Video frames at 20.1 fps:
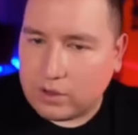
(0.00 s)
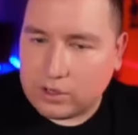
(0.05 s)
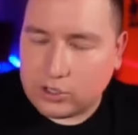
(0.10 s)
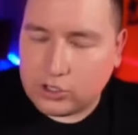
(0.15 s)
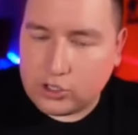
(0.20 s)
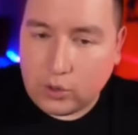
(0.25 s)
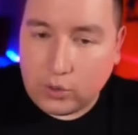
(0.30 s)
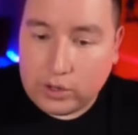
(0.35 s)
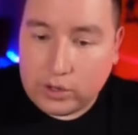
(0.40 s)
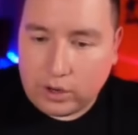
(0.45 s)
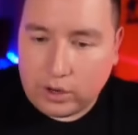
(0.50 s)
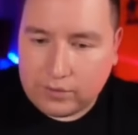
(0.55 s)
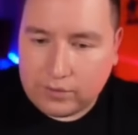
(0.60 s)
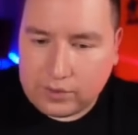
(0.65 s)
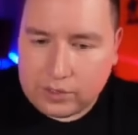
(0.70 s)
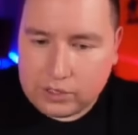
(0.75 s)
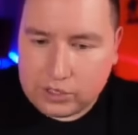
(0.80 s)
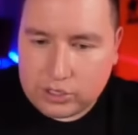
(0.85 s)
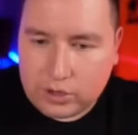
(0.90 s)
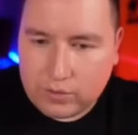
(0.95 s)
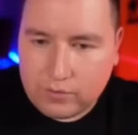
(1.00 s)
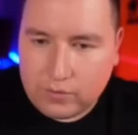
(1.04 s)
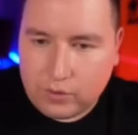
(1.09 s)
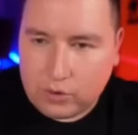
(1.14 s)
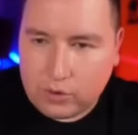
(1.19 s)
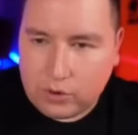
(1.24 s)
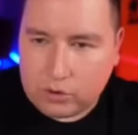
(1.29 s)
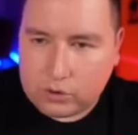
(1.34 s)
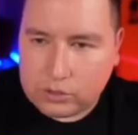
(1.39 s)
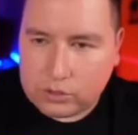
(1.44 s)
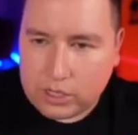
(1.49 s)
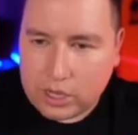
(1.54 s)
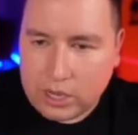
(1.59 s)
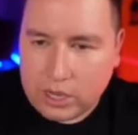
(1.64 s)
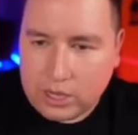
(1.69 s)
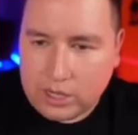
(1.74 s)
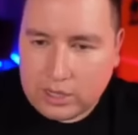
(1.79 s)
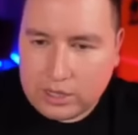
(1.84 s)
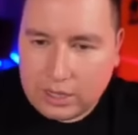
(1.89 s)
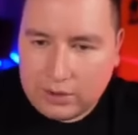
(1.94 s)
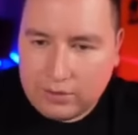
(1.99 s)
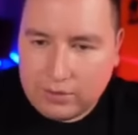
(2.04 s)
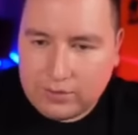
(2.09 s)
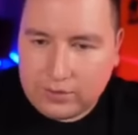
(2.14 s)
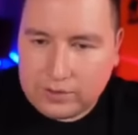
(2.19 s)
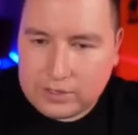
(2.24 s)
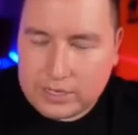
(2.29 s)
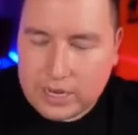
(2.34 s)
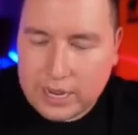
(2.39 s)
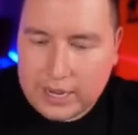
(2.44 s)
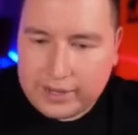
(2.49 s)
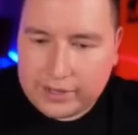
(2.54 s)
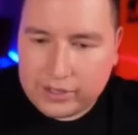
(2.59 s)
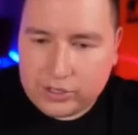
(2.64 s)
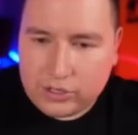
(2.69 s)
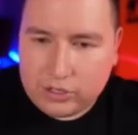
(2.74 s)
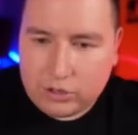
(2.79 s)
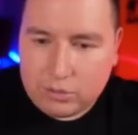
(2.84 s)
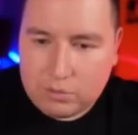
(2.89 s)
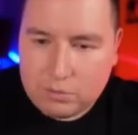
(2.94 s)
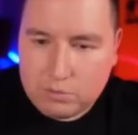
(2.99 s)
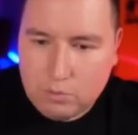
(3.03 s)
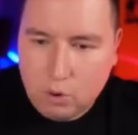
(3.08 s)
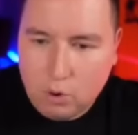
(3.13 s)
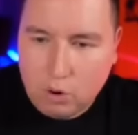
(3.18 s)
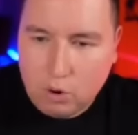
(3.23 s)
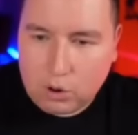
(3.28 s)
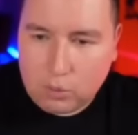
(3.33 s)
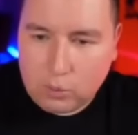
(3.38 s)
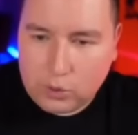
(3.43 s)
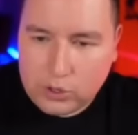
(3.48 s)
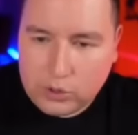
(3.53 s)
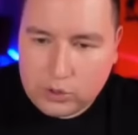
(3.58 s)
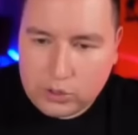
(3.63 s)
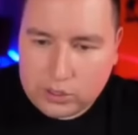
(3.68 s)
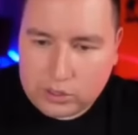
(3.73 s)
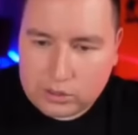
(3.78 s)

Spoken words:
showing off these set photos, they've even taken some more where you can